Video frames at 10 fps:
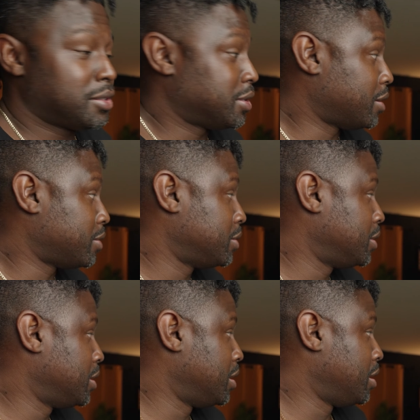So
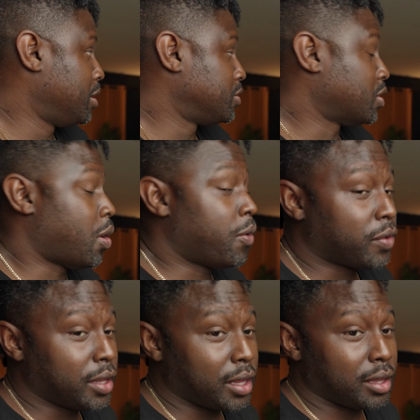
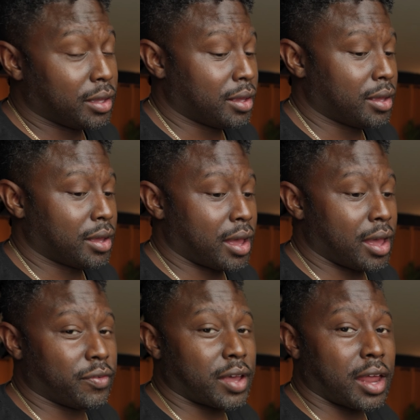hopefully
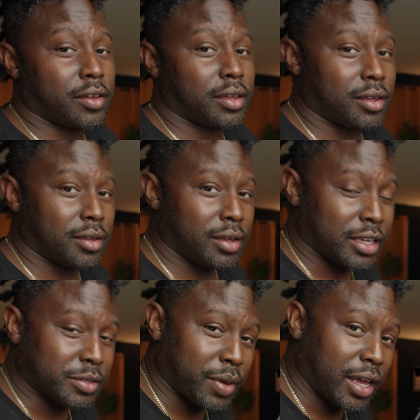I've kind of
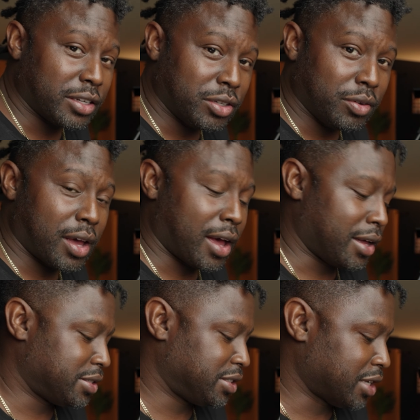explained to you
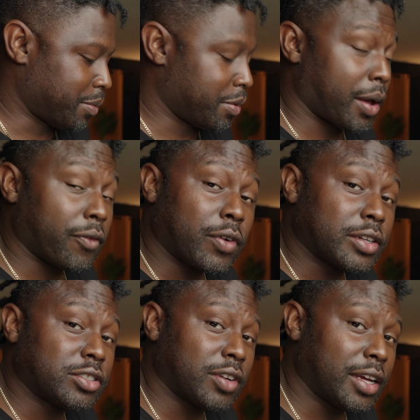guys some of my
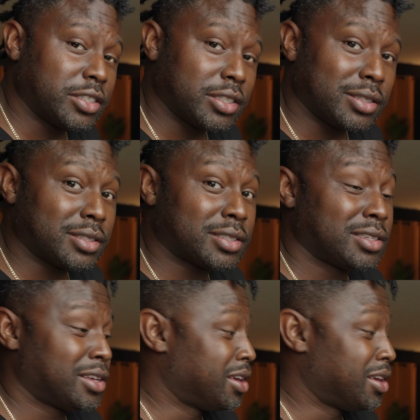frustrations